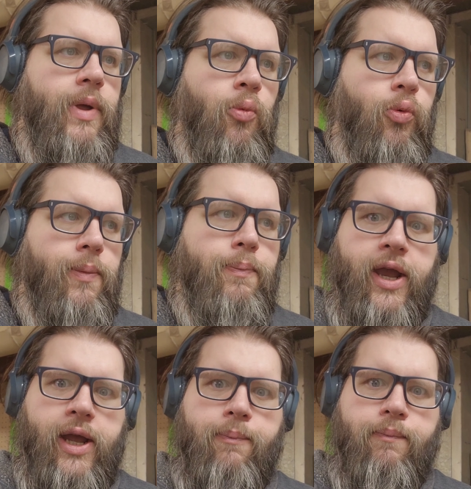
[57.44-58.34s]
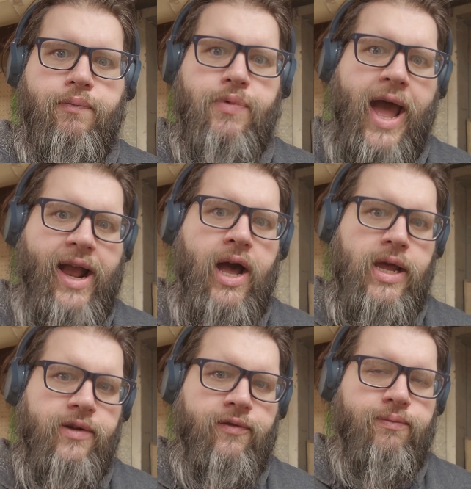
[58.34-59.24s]
and we'll pick up that
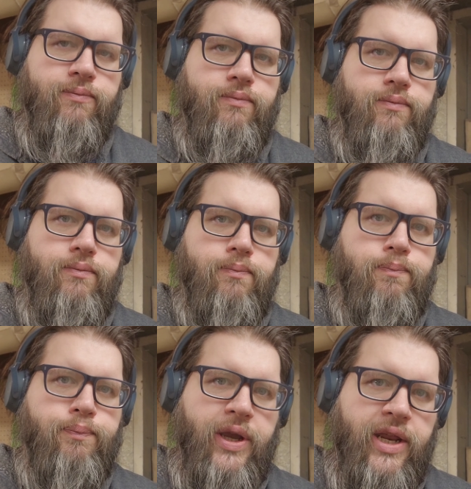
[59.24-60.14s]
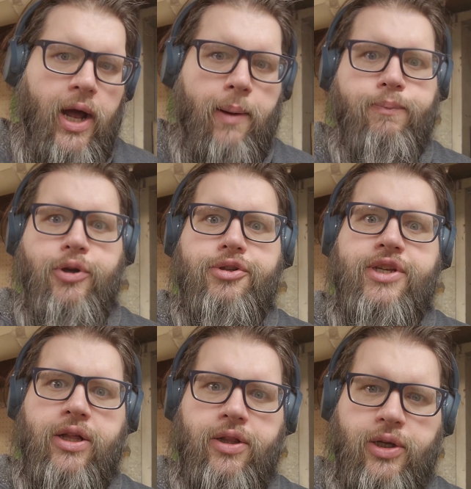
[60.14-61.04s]
kind of beat up
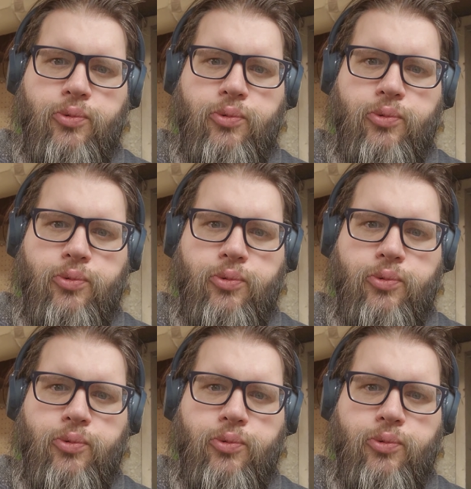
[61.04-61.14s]
utility